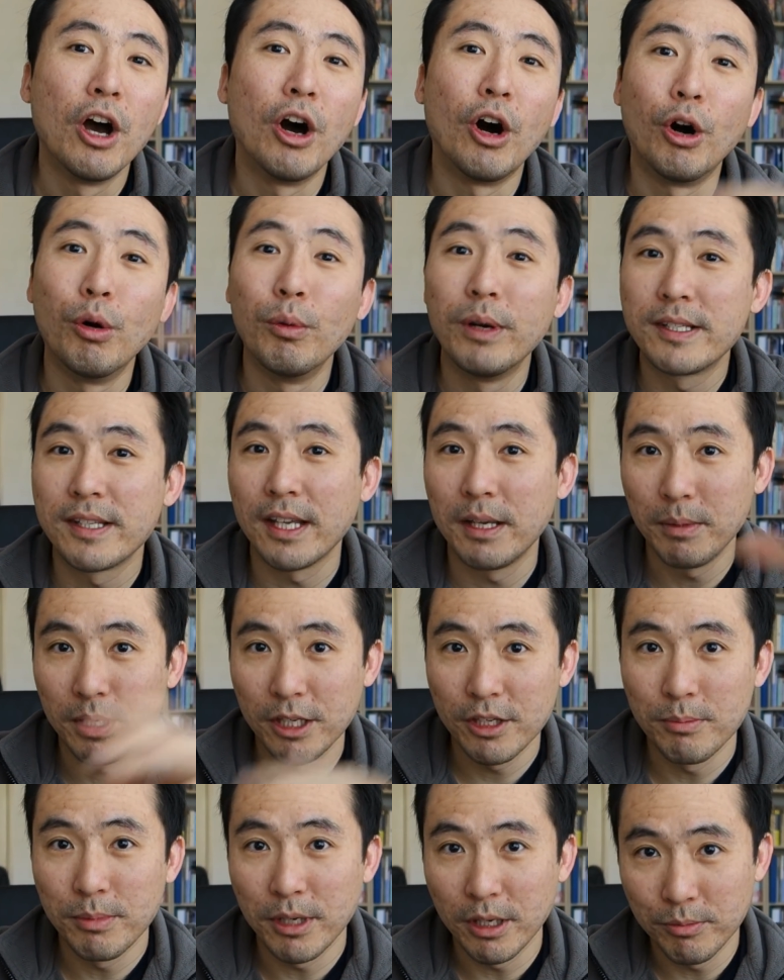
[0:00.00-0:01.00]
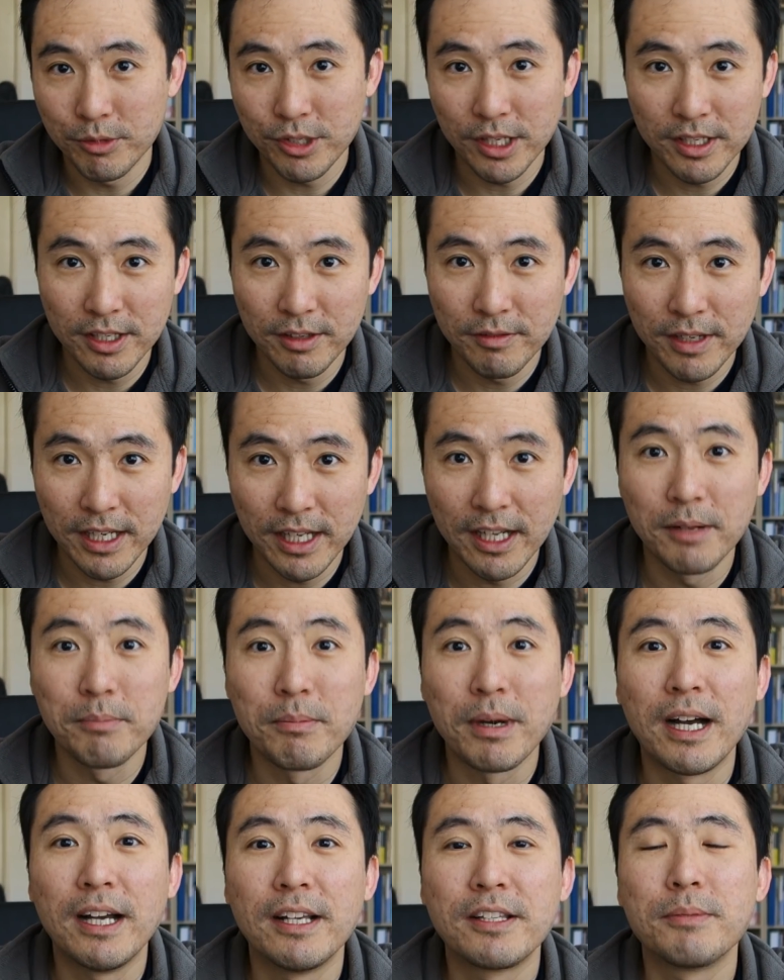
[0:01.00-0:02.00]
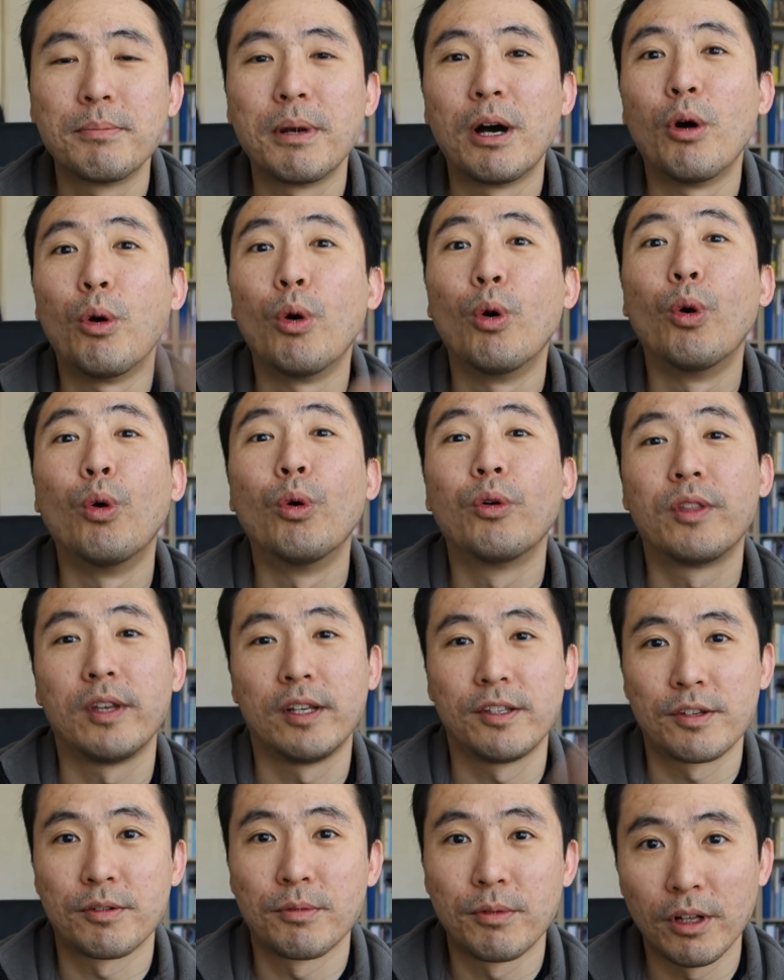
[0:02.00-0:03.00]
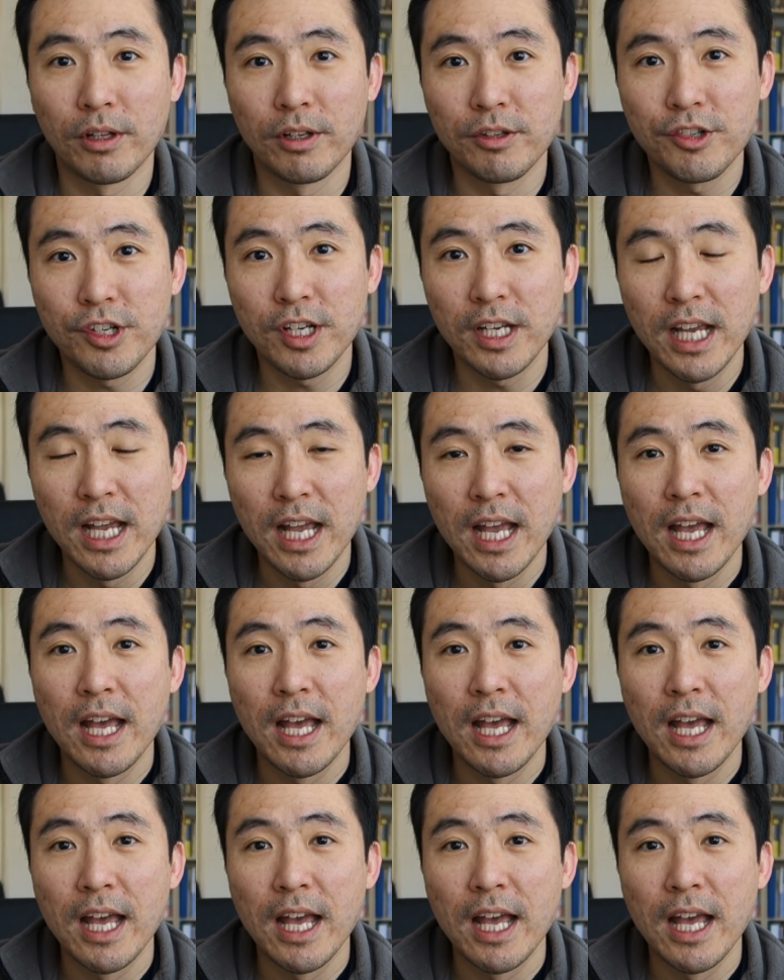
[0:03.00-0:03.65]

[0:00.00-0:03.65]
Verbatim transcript: always aiming to be objective and unbiased about all things horology.